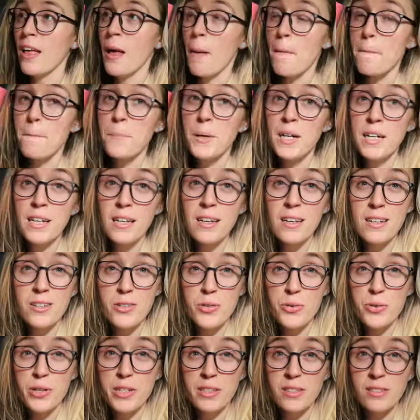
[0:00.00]
Bunny
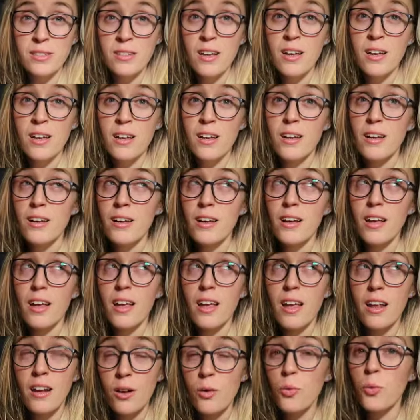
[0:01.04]
is written
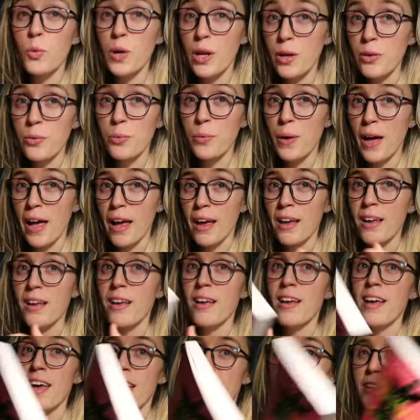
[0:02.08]
in a weird way.
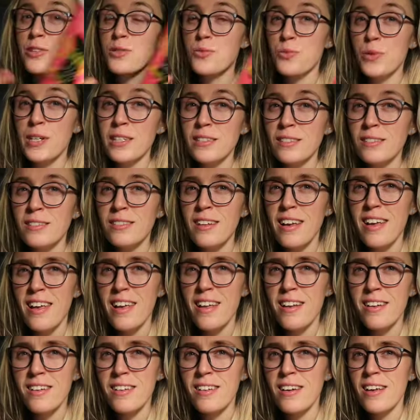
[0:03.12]
It's written
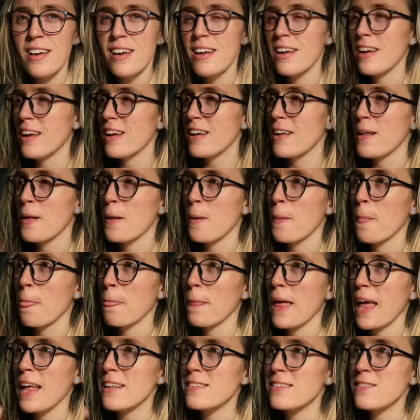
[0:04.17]
in
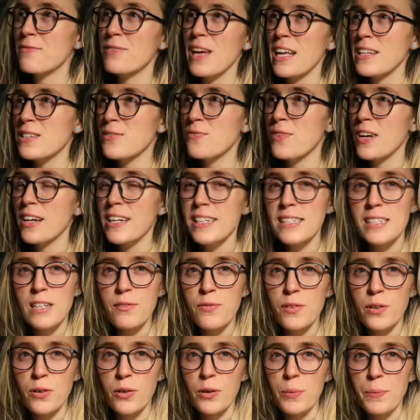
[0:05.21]
it's a, it's very
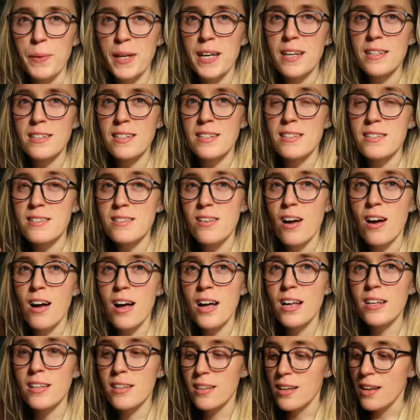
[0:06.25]
difficult because it's
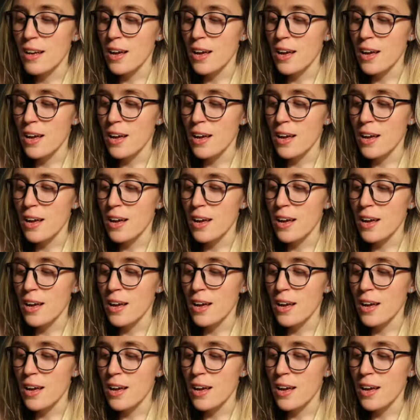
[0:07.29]
not